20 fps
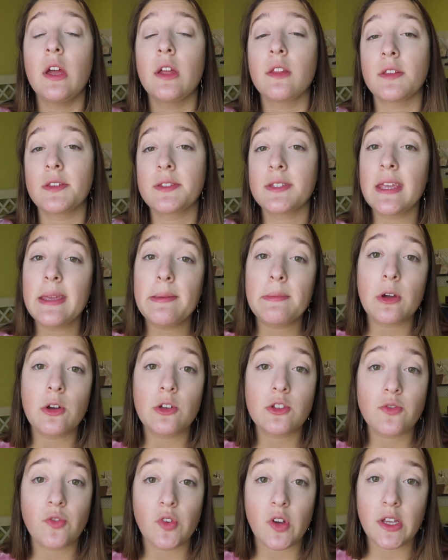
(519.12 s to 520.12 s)
The same
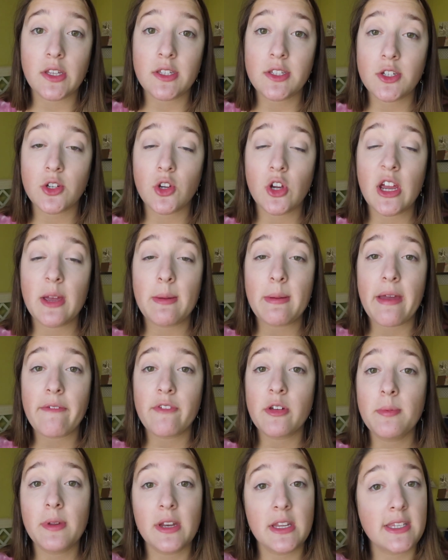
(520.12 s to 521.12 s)
goes for Instagram.
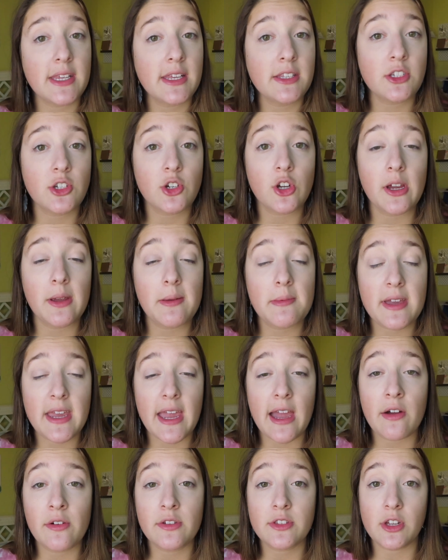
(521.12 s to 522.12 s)
Everybody's Instagram
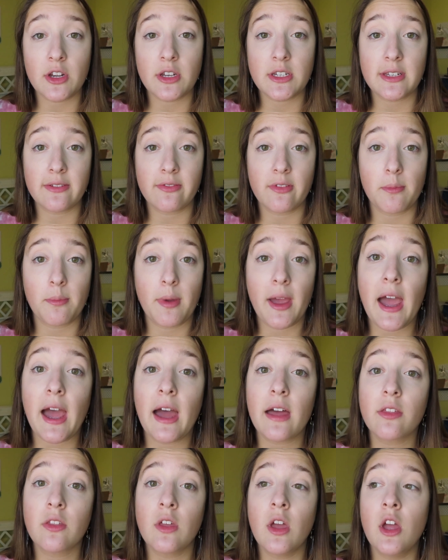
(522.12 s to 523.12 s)
account is on a different
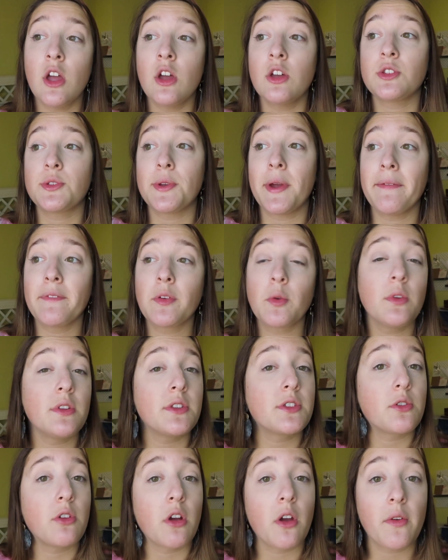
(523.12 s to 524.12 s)
path, so
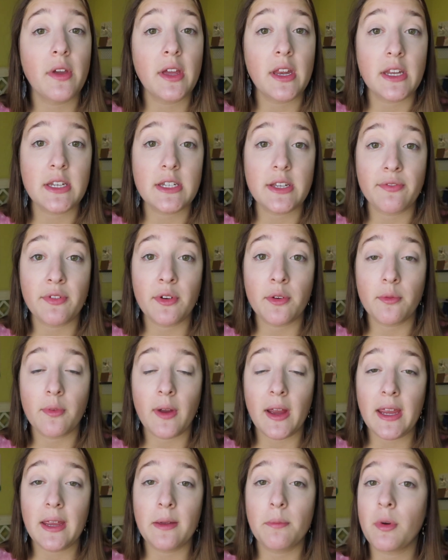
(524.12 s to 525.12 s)
everyone's growing at a different
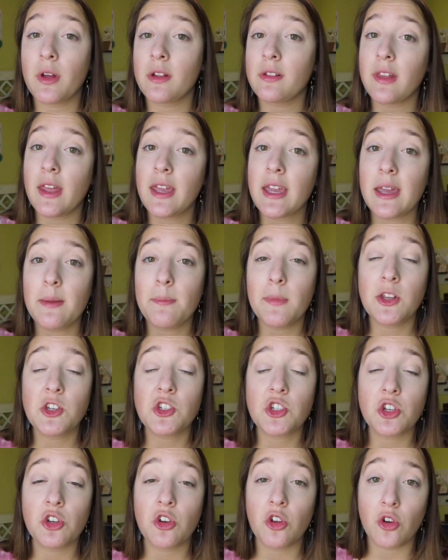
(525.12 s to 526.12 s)
rate. But like I
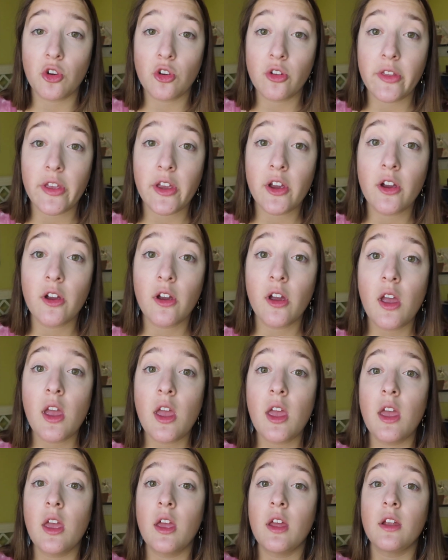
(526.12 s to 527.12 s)
mentioned earlier,
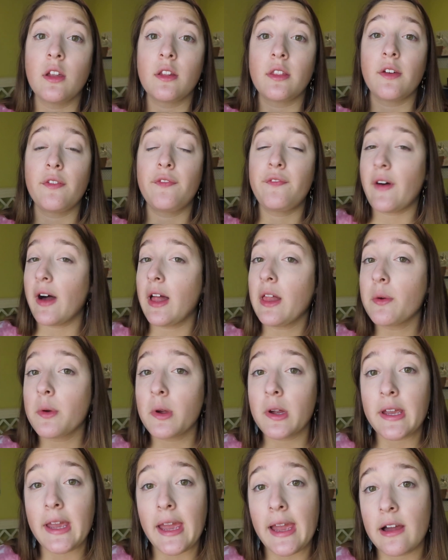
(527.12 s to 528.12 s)
the
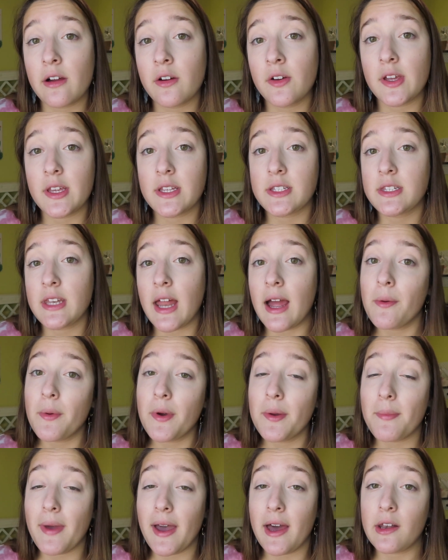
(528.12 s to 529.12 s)
follower count is not
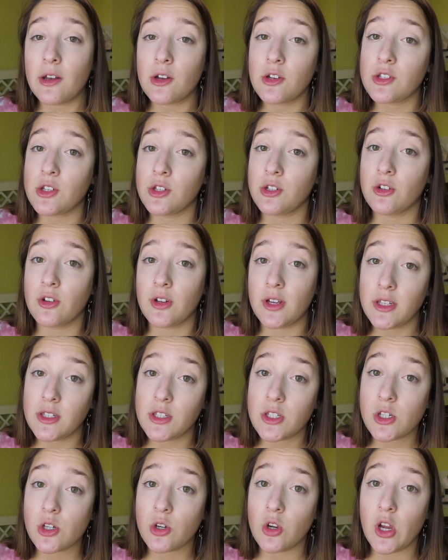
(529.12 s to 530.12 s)
what matters on your
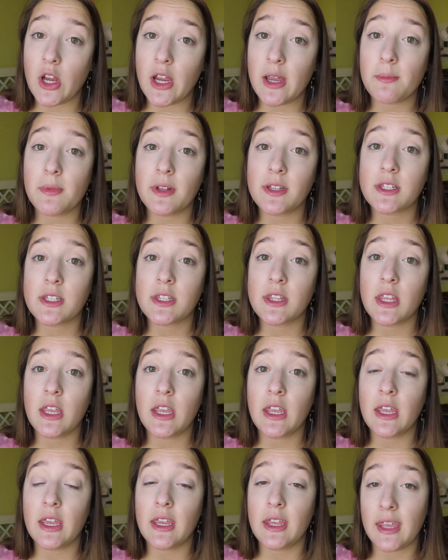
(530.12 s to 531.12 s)
Instagram. It's
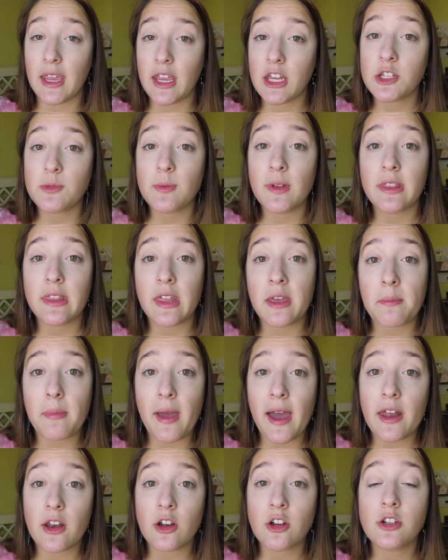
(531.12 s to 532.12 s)
the engagement that
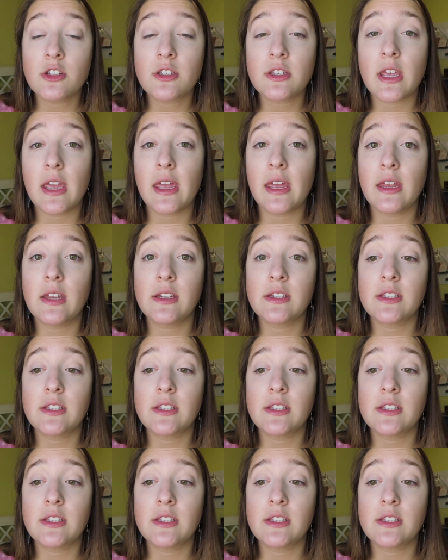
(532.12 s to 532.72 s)
matters, and